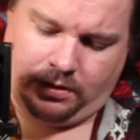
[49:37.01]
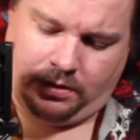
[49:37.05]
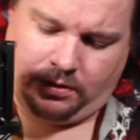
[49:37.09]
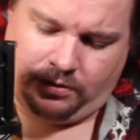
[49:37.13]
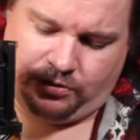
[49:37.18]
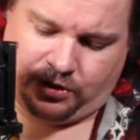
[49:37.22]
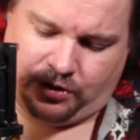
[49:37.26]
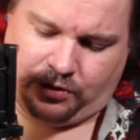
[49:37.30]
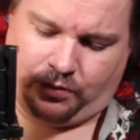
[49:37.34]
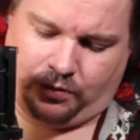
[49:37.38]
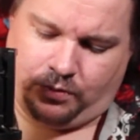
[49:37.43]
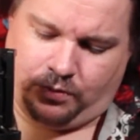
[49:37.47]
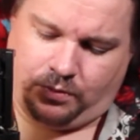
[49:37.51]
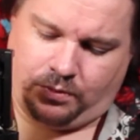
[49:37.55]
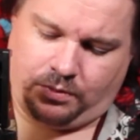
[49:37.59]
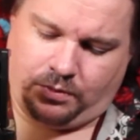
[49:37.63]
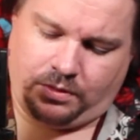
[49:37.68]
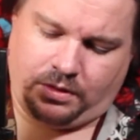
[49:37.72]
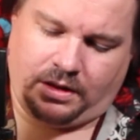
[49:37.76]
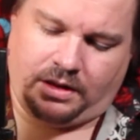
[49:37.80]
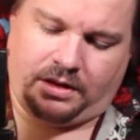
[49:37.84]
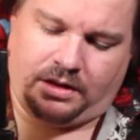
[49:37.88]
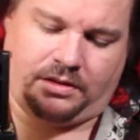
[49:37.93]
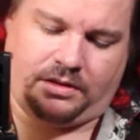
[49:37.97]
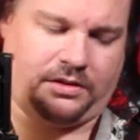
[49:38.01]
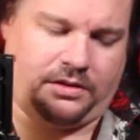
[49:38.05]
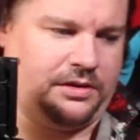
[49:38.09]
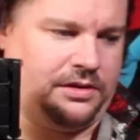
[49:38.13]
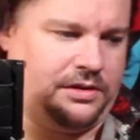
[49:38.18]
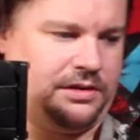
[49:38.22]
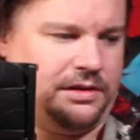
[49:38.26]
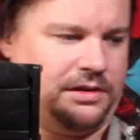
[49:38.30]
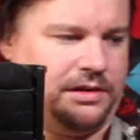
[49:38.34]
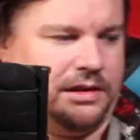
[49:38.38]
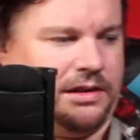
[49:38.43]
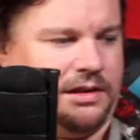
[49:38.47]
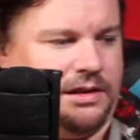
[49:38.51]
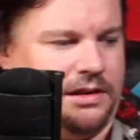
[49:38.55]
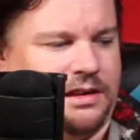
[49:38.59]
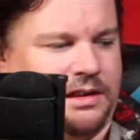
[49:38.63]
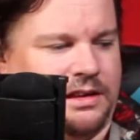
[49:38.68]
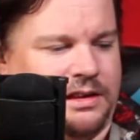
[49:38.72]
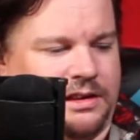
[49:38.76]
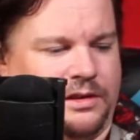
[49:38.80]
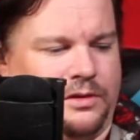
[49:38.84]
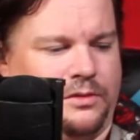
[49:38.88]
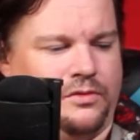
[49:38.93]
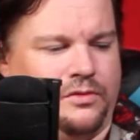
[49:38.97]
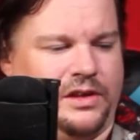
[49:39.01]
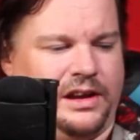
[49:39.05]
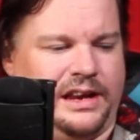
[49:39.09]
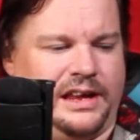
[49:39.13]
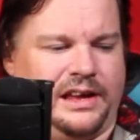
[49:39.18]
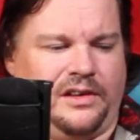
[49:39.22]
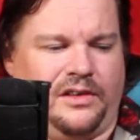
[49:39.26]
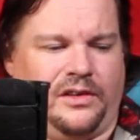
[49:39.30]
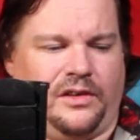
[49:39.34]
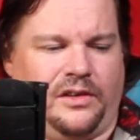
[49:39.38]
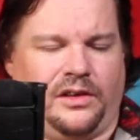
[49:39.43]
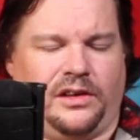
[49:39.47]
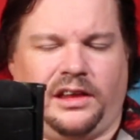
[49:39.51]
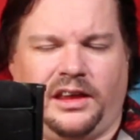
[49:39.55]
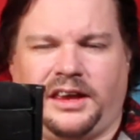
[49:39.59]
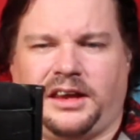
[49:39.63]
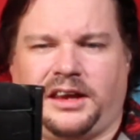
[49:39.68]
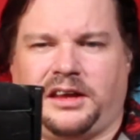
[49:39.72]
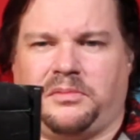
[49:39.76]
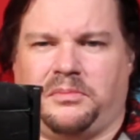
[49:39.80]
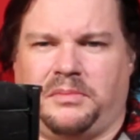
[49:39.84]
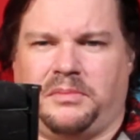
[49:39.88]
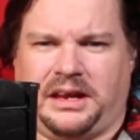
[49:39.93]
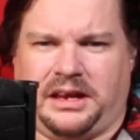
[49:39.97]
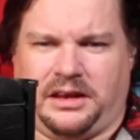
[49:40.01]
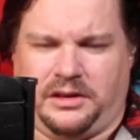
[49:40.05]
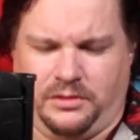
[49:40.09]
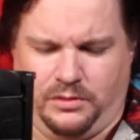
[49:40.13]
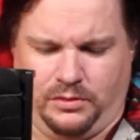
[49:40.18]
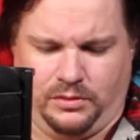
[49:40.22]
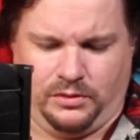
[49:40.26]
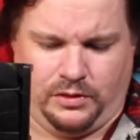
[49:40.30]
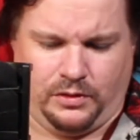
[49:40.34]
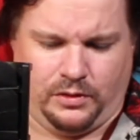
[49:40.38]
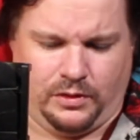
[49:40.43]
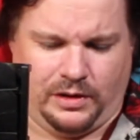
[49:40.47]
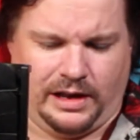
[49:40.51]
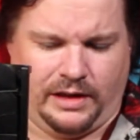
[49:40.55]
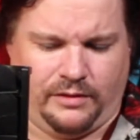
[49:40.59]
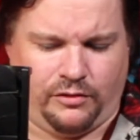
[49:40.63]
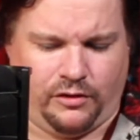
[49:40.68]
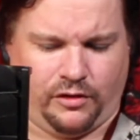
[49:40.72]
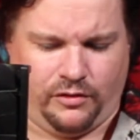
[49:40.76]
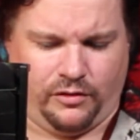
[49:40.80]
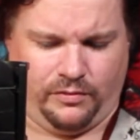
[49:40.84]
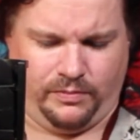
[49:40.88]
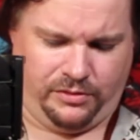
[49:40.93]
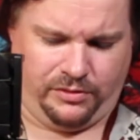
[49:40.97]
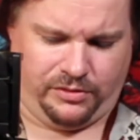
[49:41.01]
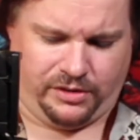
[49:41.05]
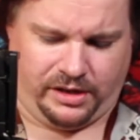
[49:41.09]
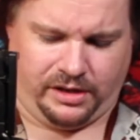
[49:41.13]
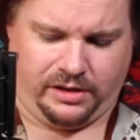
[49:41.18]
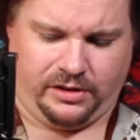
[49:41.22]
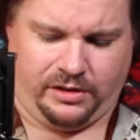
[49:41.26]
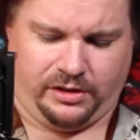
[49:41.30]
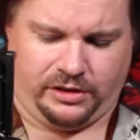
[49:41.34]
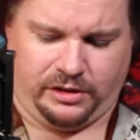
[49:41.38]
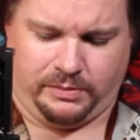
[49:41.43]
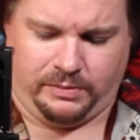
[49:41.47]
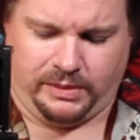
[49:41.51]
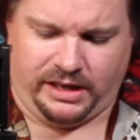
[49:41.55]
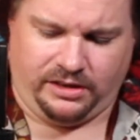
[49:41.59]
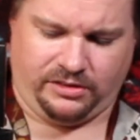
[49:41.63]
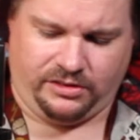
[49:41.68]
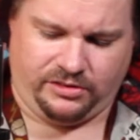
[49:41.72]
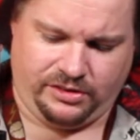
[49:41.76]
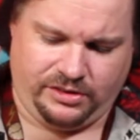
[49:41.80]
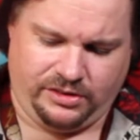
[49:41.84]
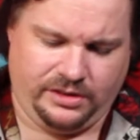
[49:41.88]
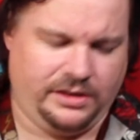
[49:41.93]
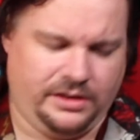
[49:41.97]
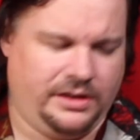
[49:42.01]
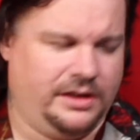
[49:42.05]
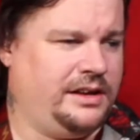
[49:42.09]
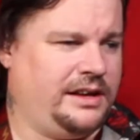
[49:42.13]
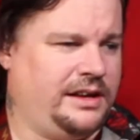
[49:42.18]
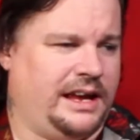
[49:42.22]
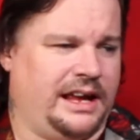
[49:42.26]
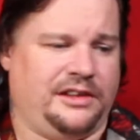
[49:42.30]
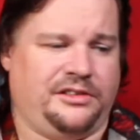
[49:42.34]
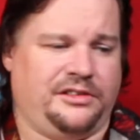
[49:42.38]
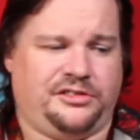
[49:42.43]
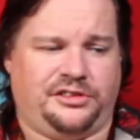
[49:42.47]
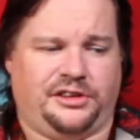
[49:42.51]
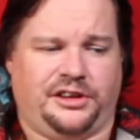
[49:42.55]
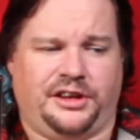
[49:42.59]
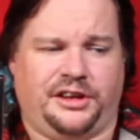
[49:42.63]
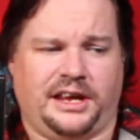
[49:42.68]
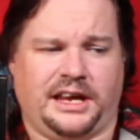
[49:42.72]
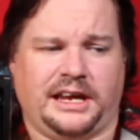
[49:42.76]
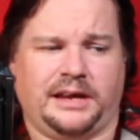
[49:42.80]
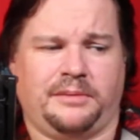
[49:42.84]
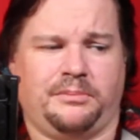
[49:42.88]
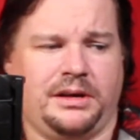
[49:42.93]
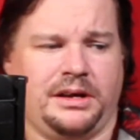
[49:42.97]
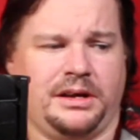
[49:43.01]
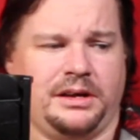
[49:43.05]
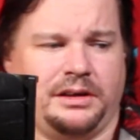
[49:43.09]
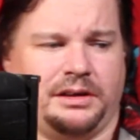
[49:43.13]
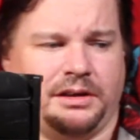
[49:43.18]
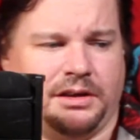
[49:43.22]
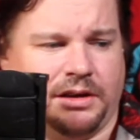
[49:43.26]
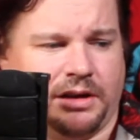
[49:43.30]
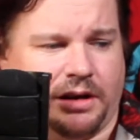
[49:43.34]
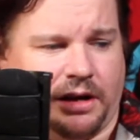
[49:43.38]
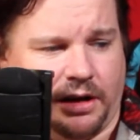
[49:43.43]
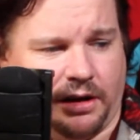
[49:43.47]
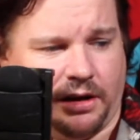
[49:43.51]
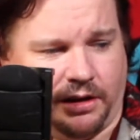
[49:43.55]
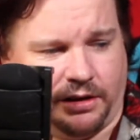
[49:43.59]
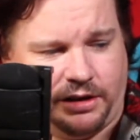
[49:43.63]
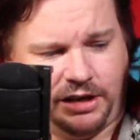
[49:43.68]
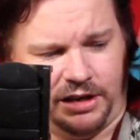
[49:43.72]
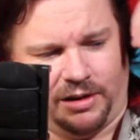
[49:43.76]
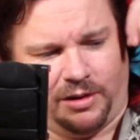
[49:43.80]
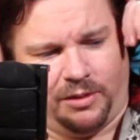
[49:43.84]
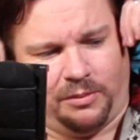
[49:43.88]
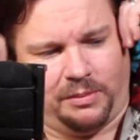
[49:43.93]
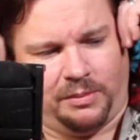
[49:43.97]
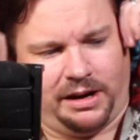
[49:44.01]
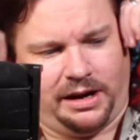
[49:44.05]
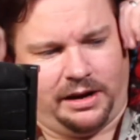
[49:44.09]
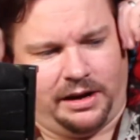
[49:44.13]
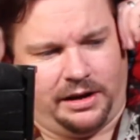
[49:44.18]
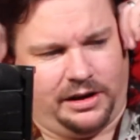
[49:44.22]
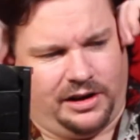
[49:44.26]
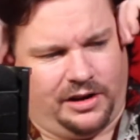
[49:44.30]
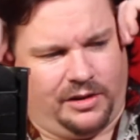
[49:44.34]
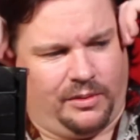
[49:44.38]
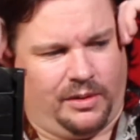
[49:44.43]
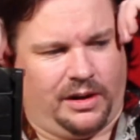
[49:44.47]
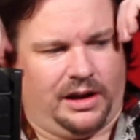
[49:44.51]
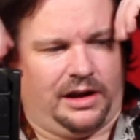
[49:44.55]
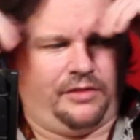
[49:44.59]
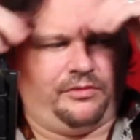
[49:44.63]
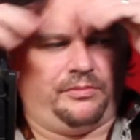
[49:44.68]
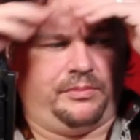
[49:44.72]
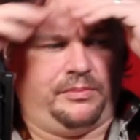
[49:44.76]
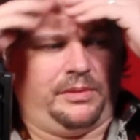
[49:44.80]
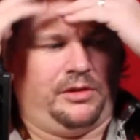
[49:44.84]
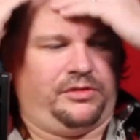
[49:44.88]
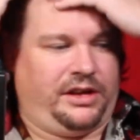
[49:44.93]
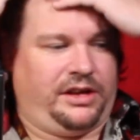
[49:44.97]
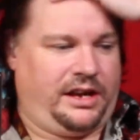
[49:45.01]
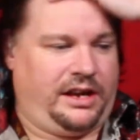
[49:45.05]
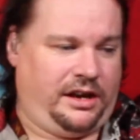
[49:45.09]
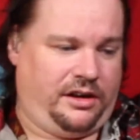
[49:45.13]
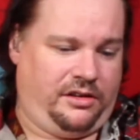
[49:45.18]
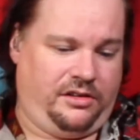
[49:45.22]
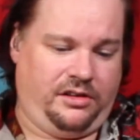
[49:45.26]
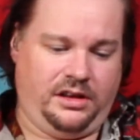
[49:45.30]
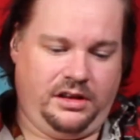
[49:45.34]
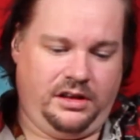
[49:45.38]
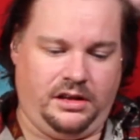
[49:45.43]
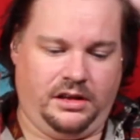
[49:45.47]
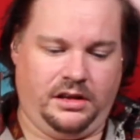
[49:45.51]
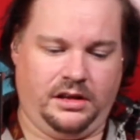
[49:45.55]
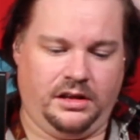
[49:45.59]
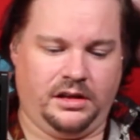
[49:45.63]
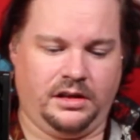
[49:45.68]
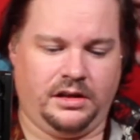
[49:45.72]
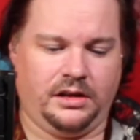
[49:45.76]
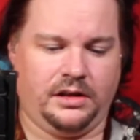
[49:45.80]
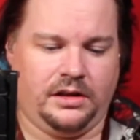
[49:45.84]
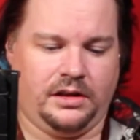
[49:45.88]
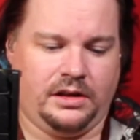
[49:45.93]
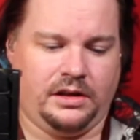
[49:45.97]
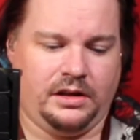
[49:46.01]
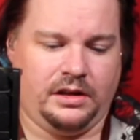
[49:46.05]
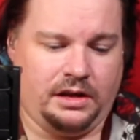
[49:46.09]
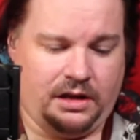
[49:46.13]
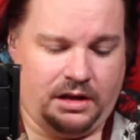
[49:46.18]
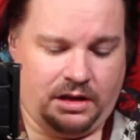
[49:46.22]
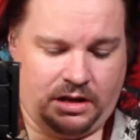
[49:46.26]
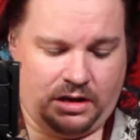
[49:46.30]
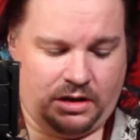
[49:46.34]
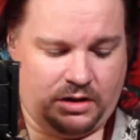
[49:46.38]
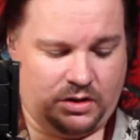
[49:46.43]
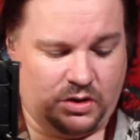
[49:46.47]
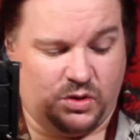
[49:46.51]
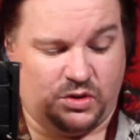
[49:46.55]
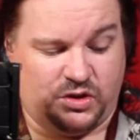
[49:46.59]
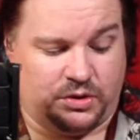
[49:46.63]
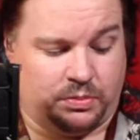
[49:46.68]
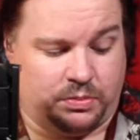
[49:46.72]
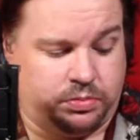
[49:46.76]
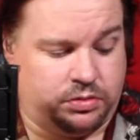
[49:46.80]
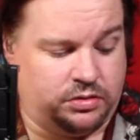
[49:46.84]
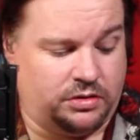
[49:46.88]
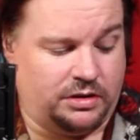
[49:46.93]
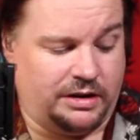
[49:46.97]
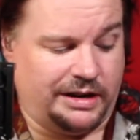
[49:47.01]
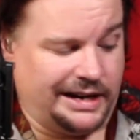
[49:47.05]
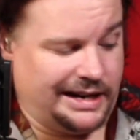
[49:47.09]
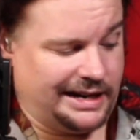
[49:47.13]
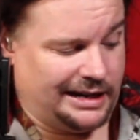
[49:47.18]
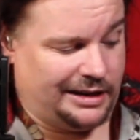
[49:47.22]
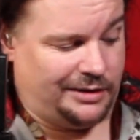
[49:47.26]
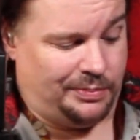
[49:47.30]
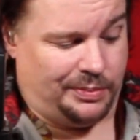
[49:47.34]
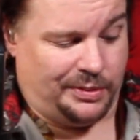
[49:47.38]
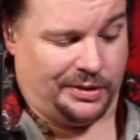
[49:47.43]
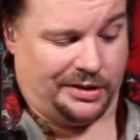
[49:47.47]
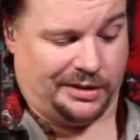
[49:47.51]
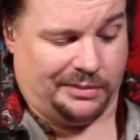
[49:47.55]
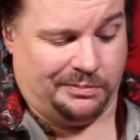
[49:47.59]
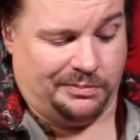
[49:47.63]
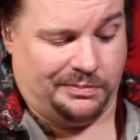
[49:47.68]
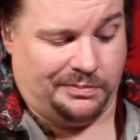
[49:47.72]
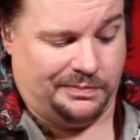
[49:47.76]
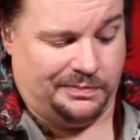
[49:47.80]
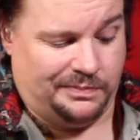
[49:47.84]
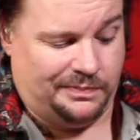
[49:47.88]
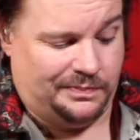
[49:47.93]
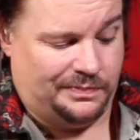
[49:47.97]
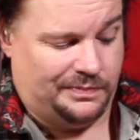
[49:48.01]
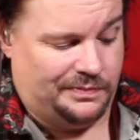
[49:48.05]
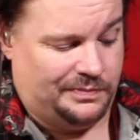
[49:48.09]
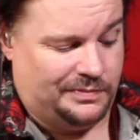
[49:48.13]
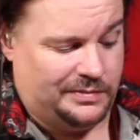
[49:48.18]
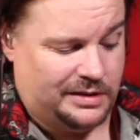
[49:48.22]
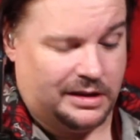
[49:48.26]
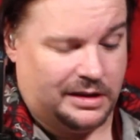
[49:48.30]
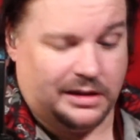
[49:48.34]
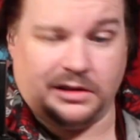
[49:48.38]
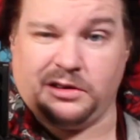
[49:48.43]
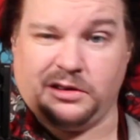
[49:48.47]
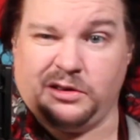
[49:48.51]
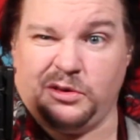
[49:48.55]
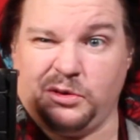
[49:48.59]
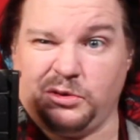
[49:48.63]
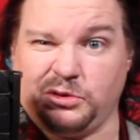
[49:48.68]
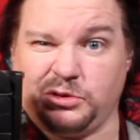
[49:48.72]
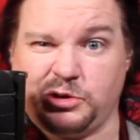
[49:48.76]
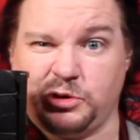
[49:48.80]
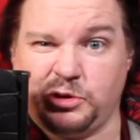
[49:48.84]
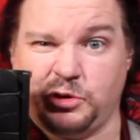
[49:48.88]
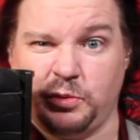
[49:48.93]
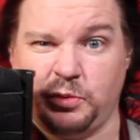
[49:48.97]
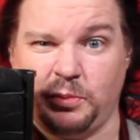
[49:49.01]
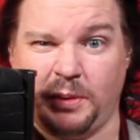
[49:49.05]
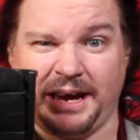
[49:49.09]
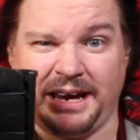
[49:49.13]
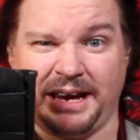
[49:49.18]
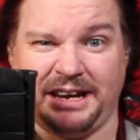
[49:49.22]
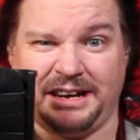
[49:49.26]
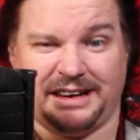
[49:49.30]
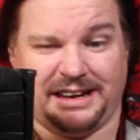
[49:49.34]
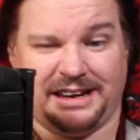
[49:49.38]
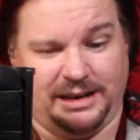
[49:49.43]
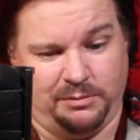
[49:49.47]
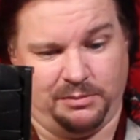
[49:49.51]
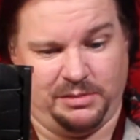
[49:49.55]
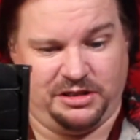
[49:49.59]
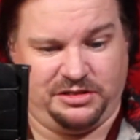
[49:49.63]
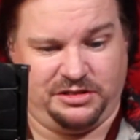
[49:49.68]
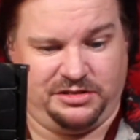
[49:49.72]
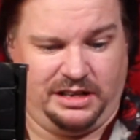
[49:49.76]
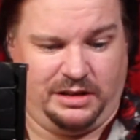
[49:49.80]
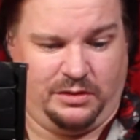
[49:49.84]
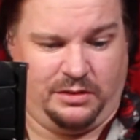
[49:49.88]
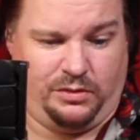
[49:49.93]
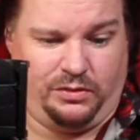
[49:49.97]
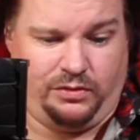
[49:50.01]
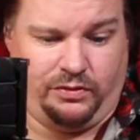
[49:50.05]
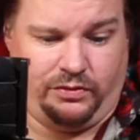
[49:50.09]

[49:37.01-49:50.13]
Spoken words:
Do you really are like me? You're a lover of music, aren't you, Beats? Hence the name. You know me. You know I love music, and not to brag, but not too bad at it myself.